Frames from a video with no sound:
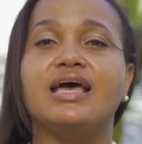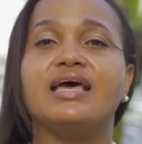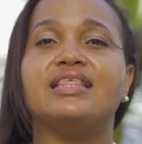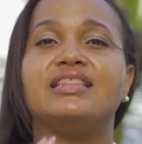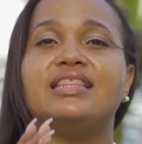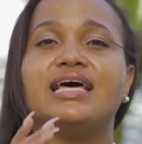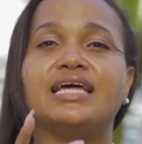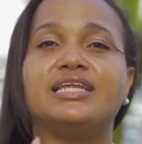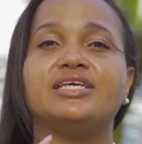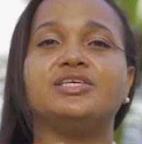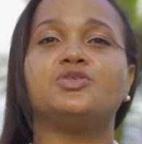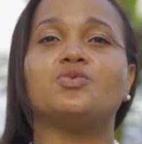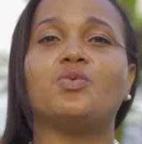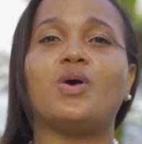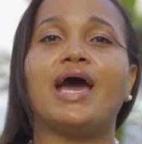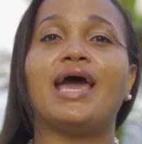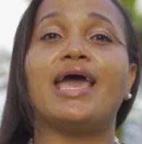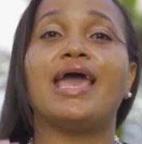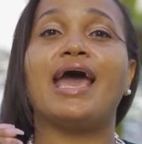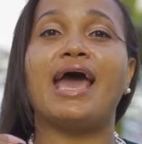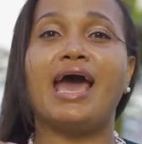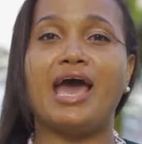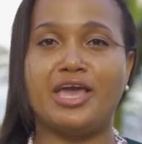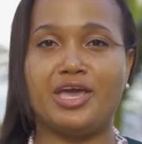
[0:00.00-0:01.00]
That is
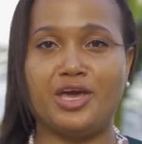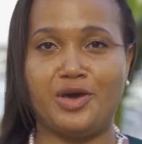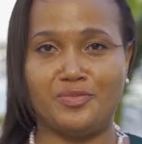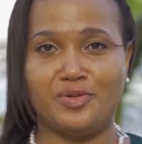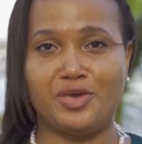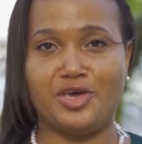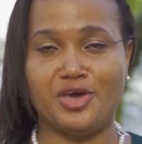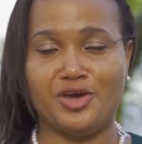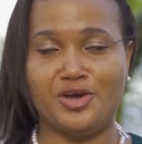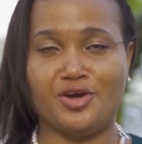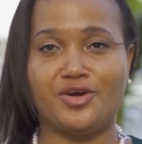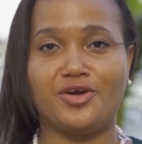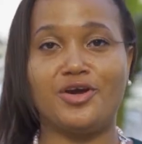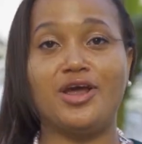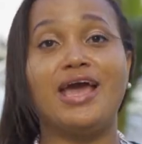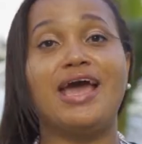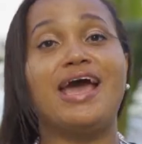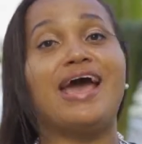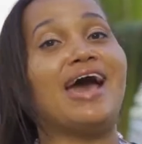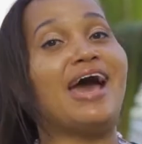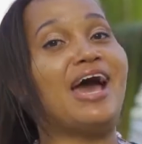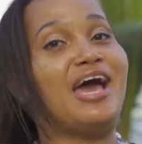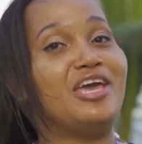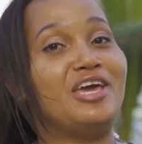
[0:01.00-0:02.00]
why I am here.
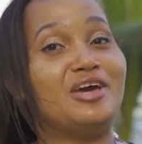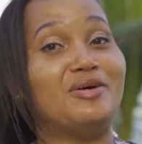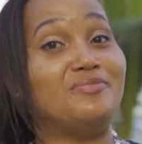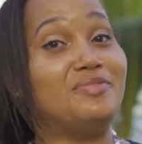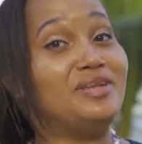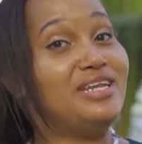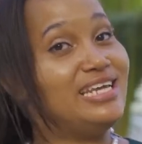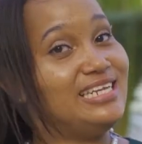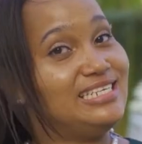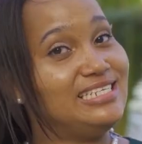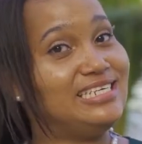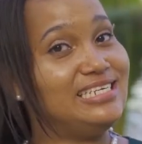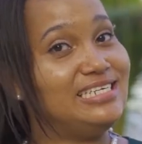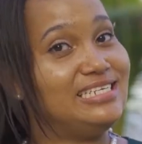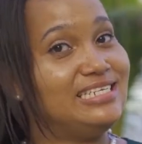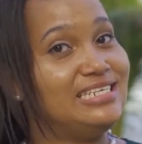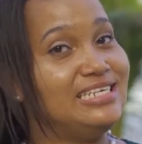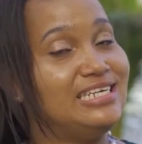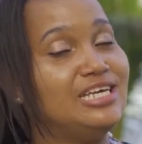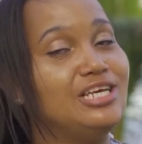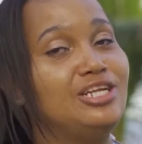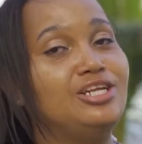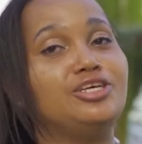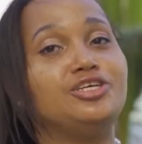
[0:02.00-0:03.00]
I am Nadeen
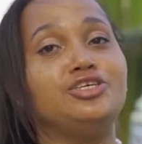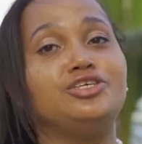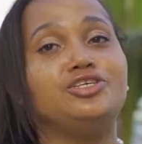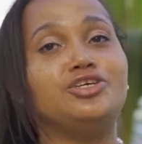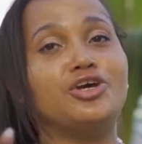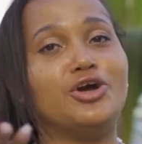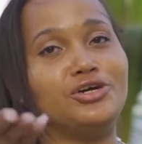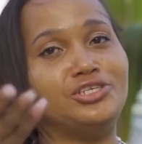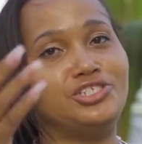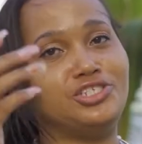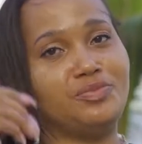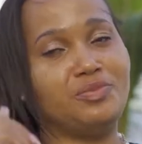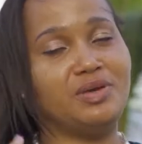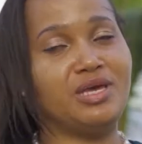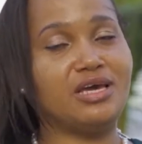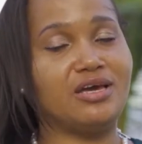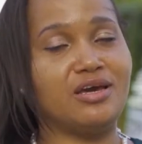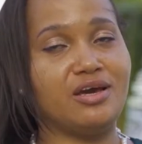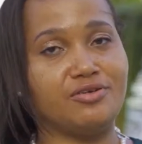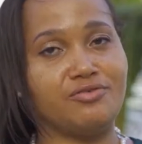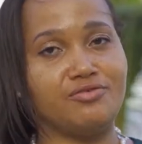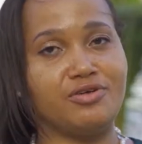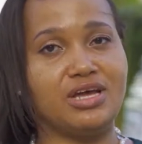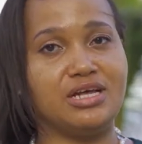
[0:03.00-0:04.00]
Neil, your
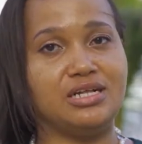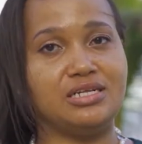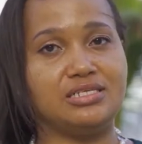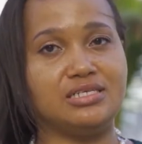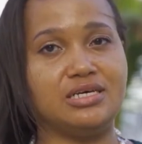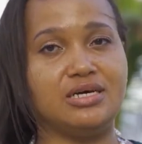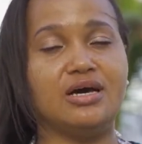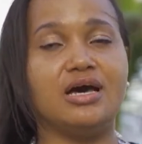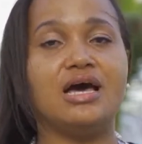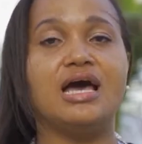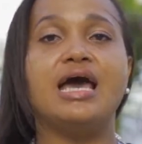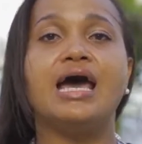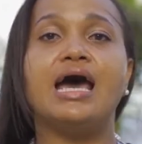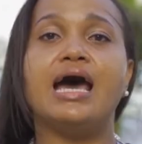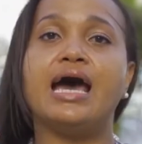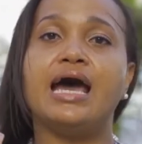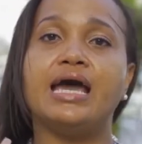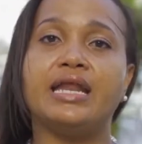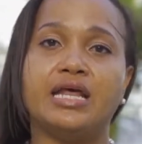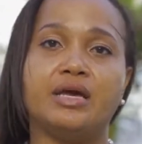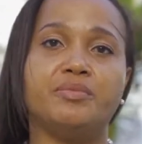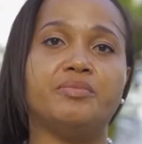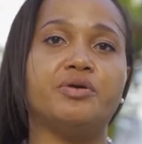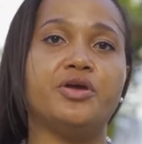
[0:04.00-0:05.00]
Jamaican Realtor,
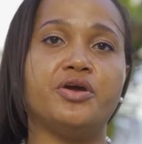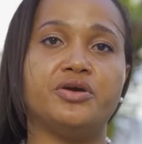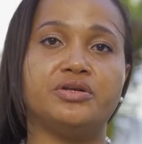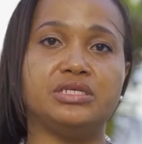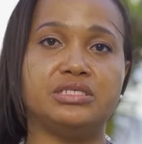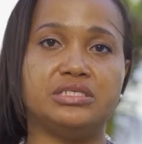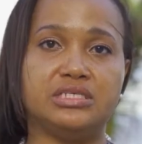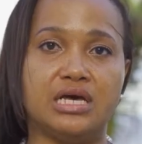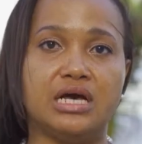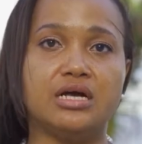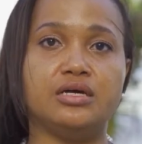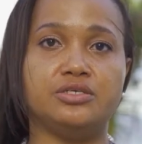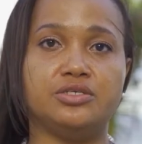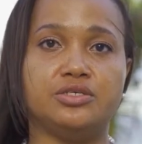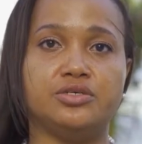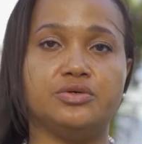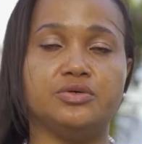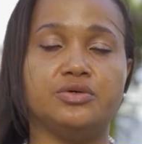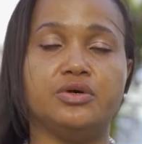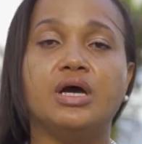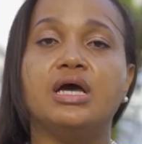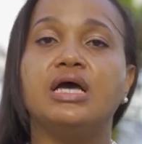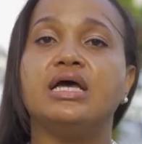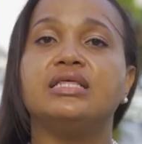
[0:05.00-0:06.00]
and I'm here to tell
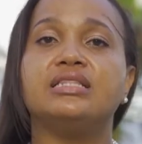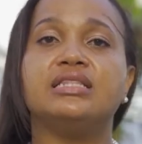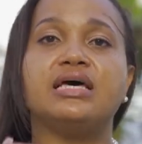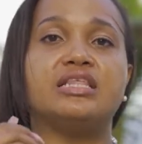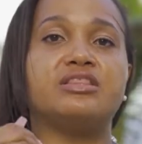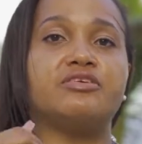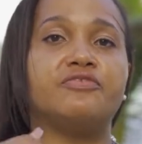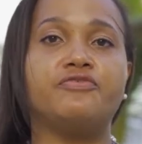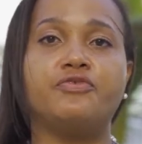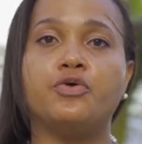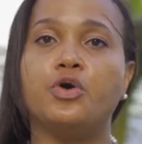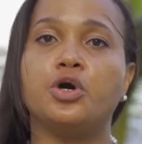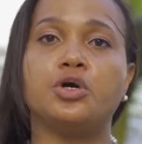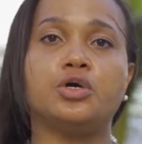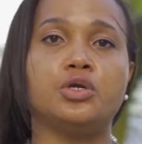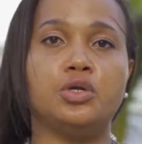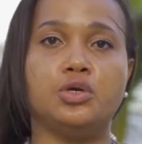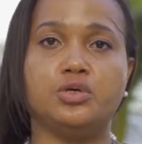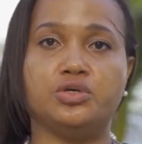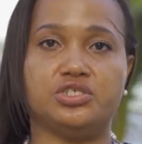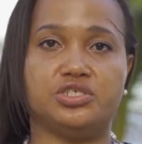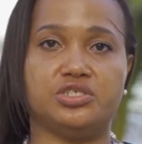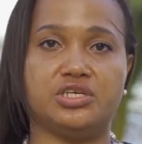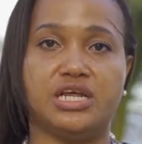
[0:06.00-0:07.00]
you that the
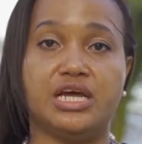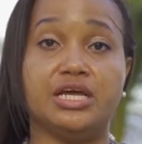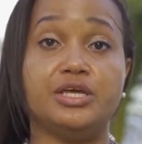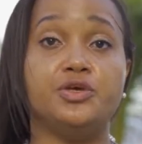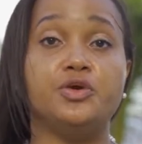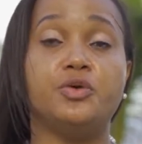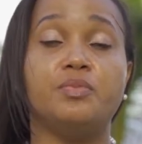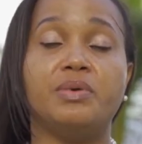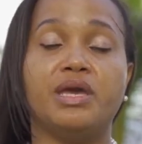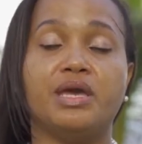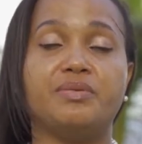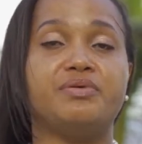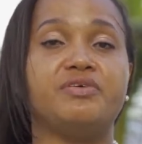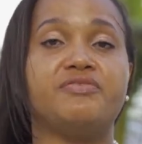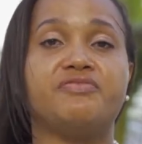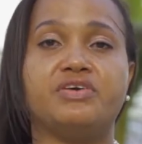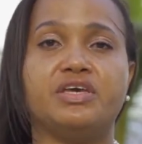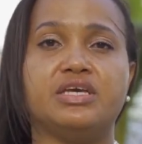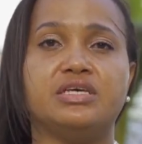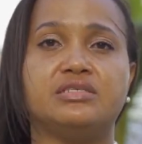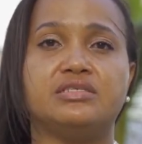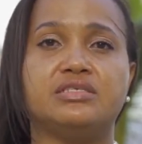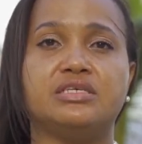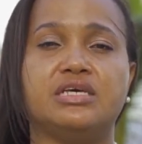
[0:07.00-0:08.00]
foreclosure that you may be
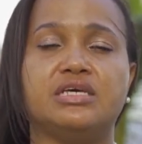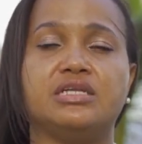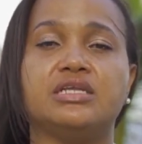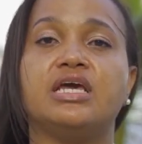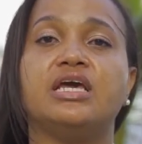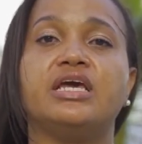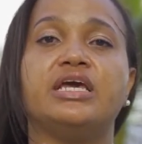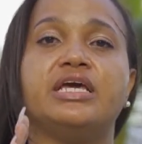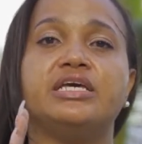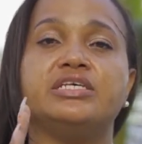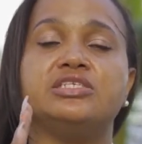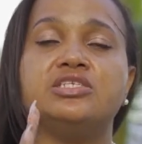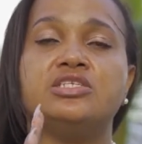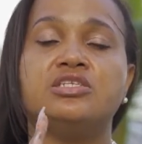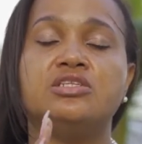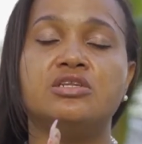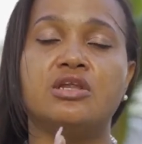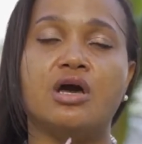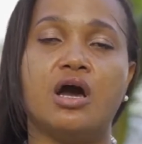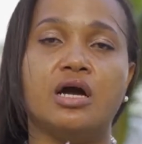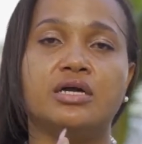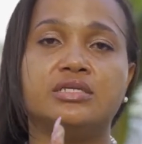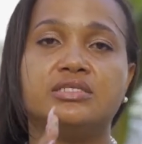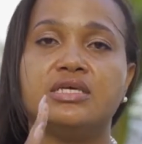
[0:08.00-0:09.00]
facing is
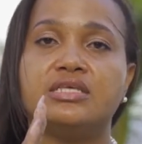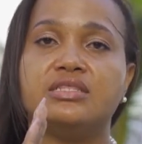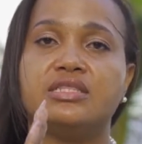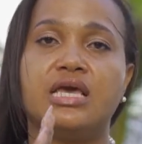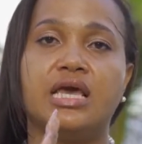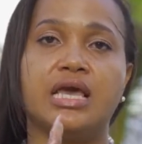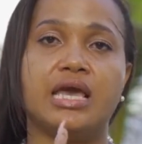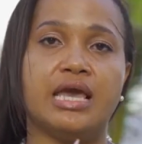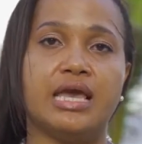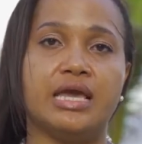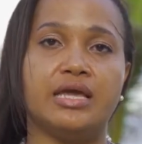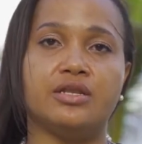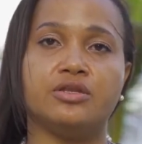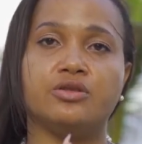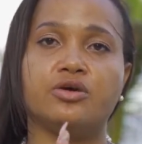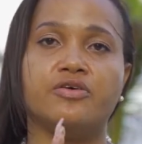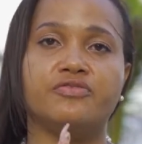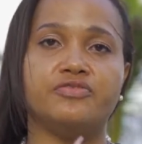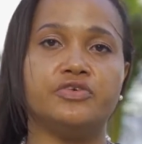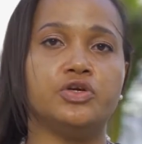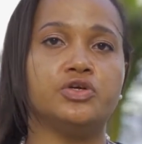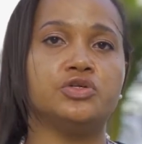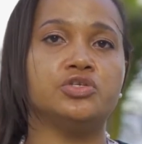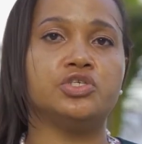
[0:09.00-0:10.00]
not the end
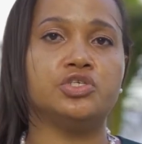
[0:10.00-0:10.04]
of your